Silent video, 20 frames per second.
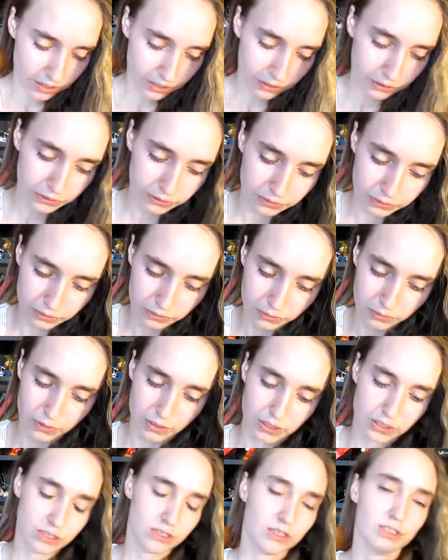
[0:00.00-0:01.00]

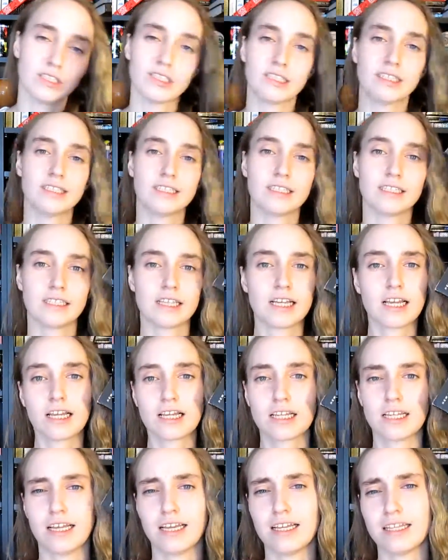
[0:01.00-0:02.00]
who
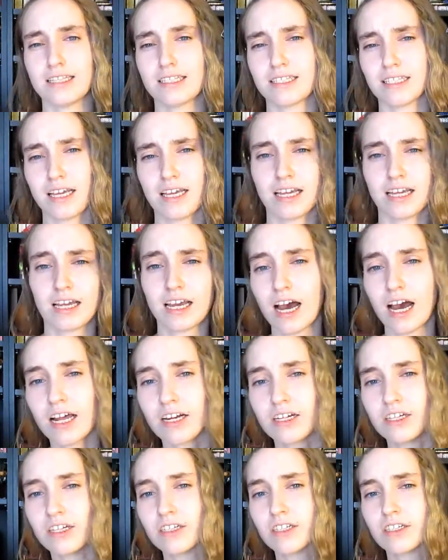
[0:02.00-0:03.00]
is like a
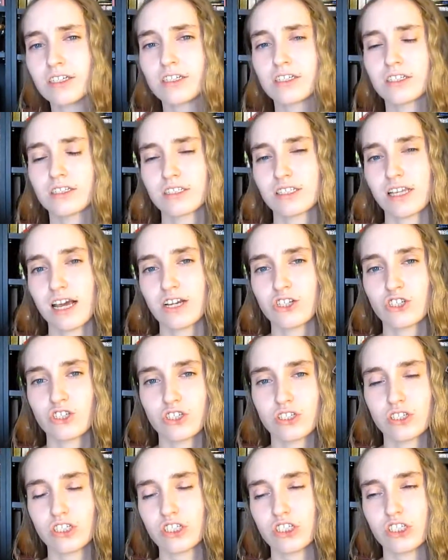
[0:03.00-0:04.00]
cutter /
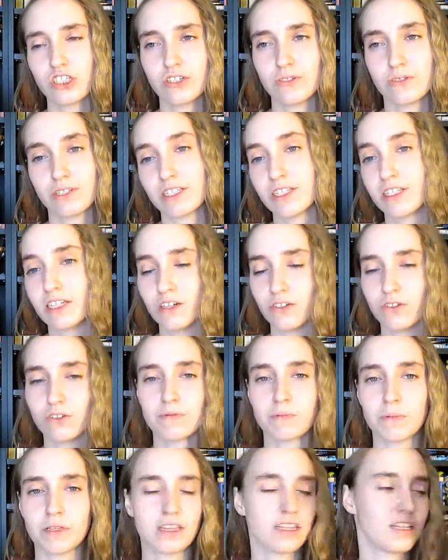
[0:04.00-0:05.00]
she uses
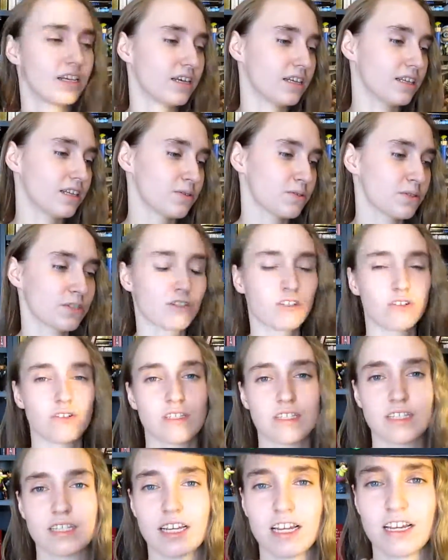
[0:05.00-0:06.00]
needles, but this is the
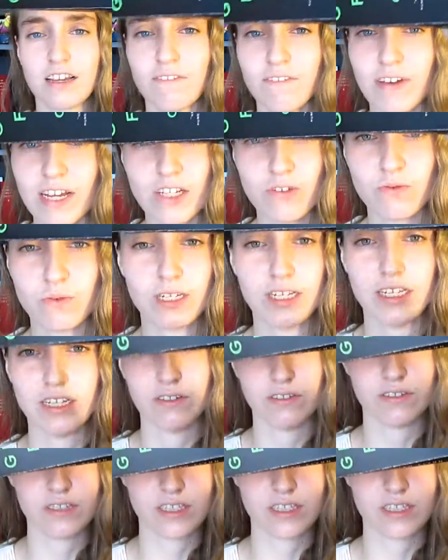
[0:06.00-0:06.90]
closest thing I could find to a needle.